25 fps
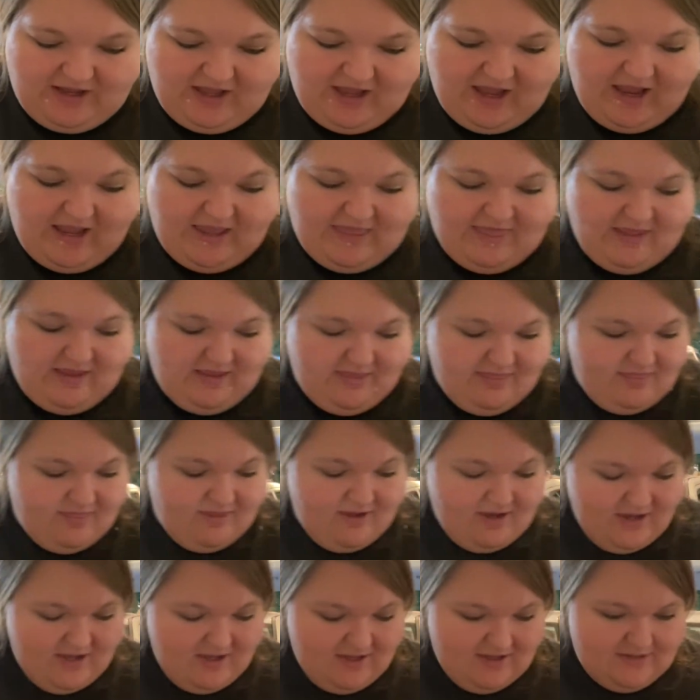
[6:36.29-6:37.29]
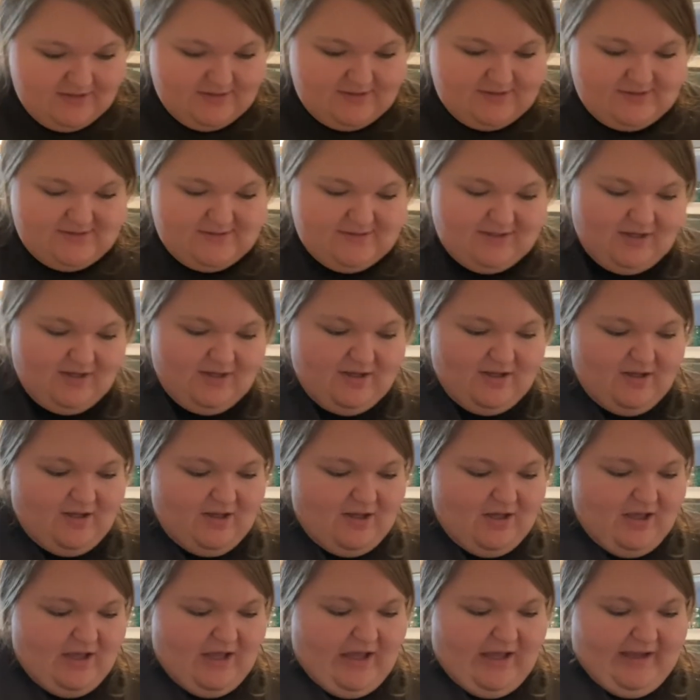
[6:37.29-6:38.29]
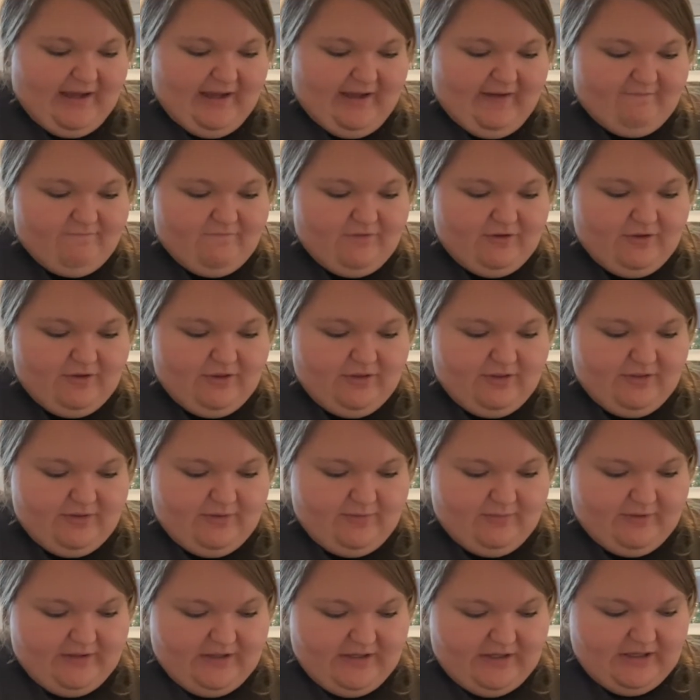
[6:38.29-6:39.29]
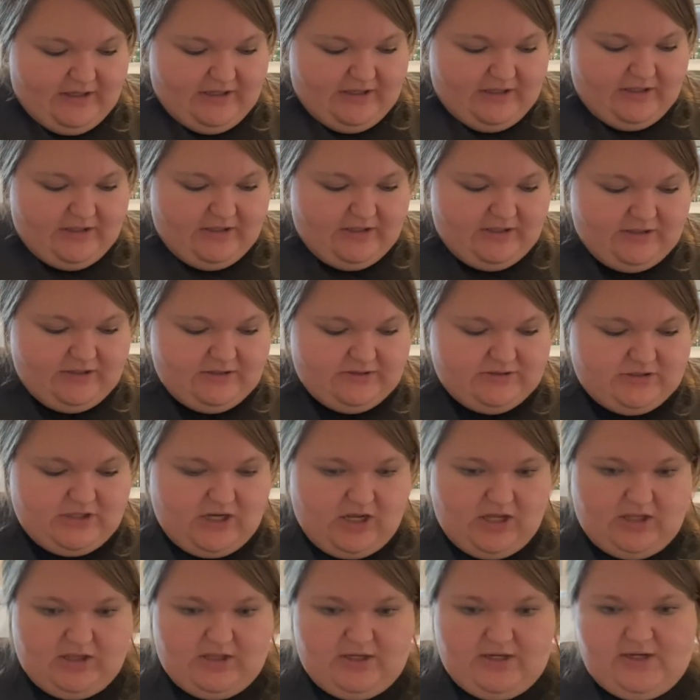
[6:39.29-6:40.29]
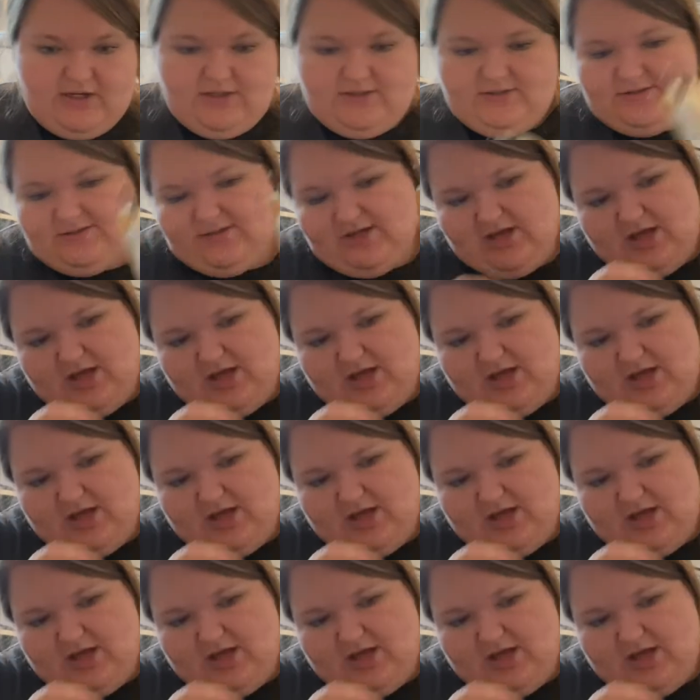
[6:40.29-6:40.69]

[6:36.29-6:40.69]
And then this I got for $3.